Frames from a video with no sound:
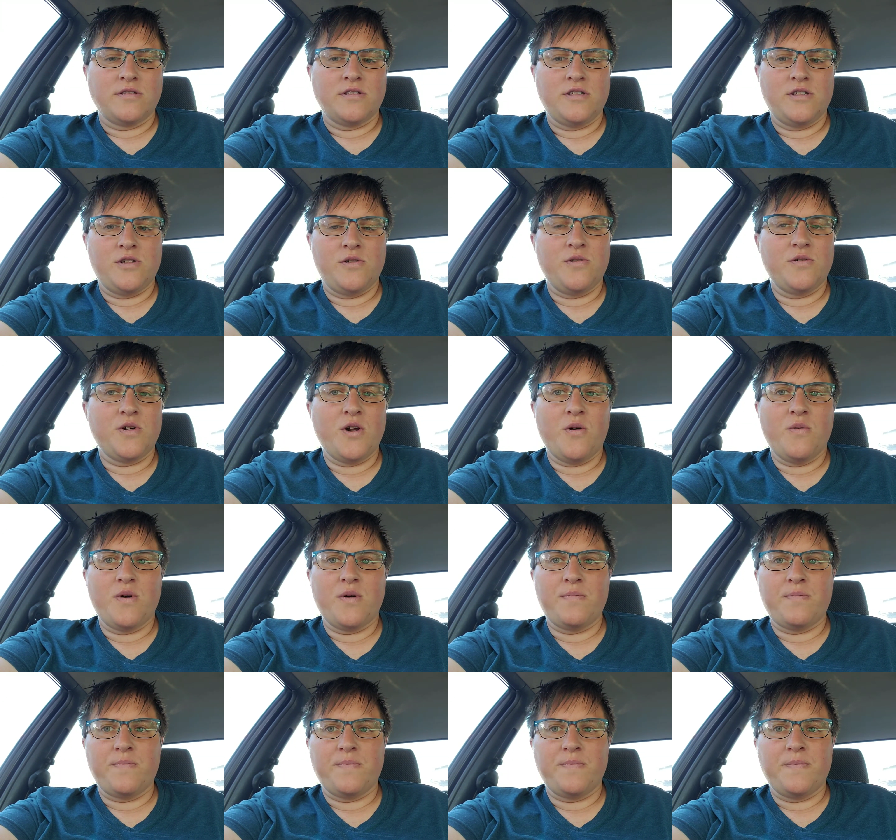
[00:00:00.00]
You don't know
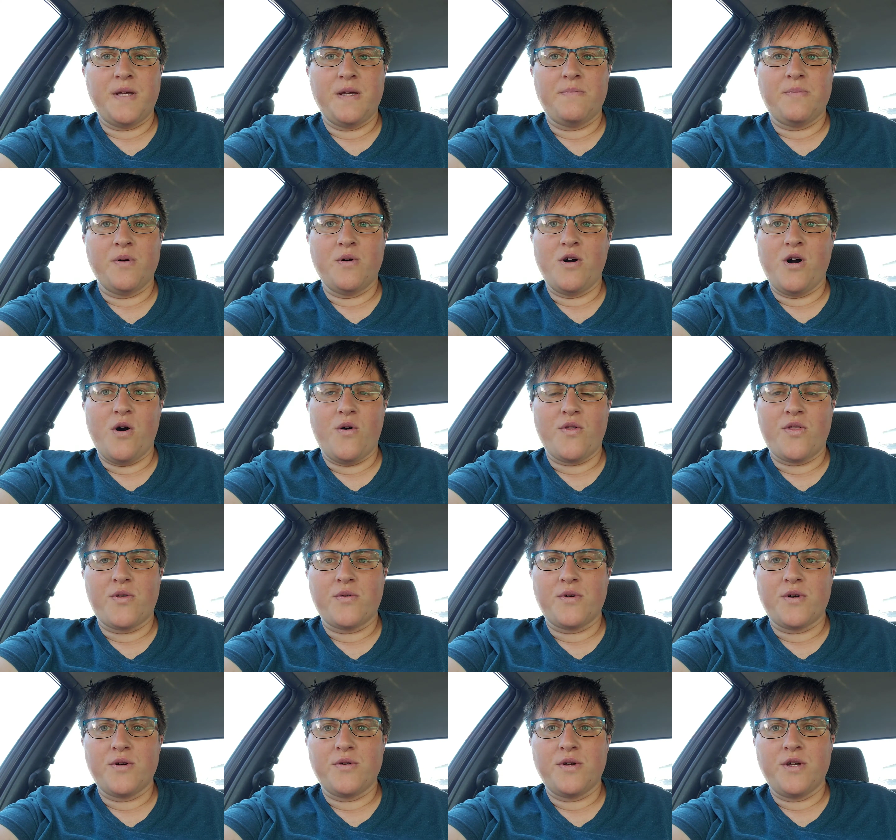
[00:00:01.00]
what people go through.